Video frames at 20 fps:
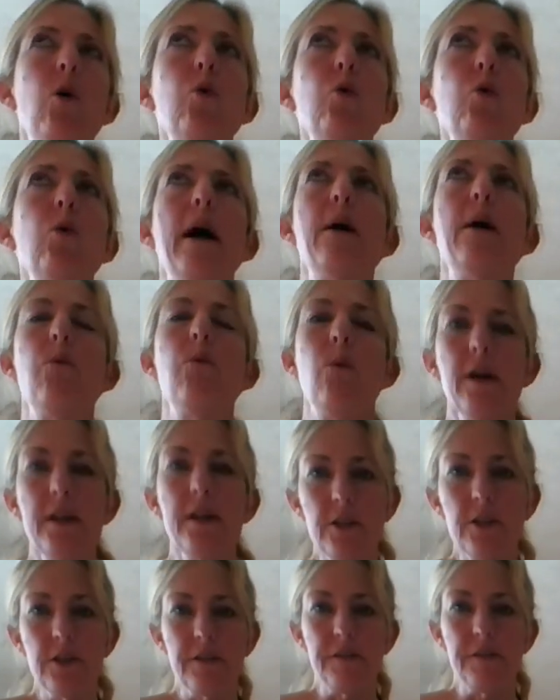what
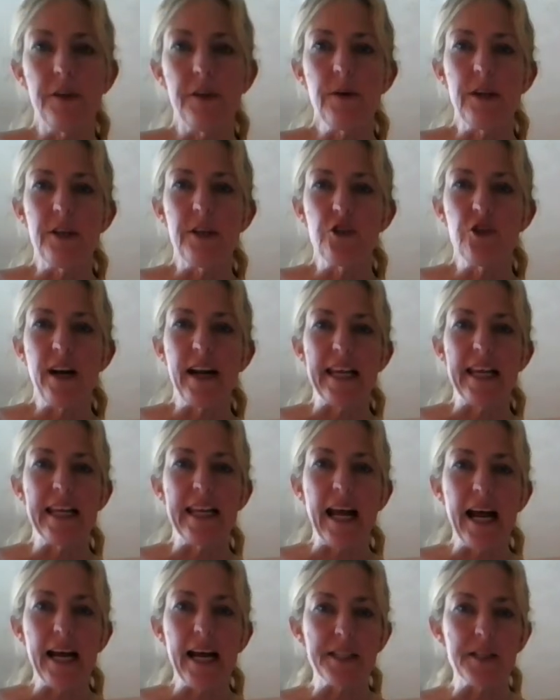might be in the
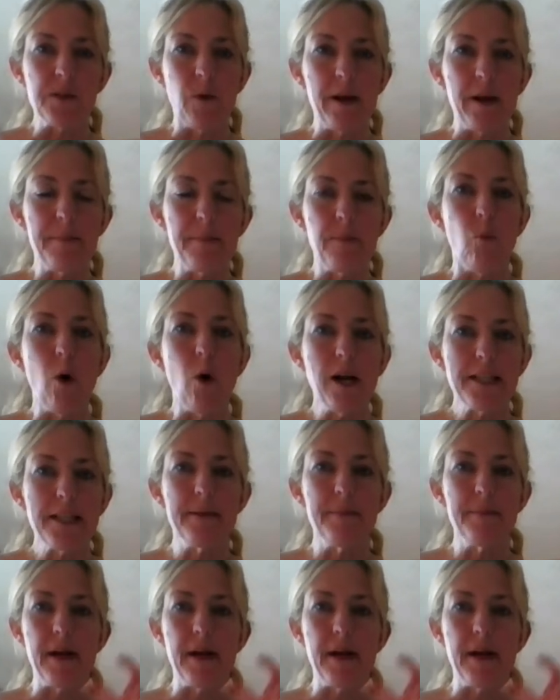Z acorn.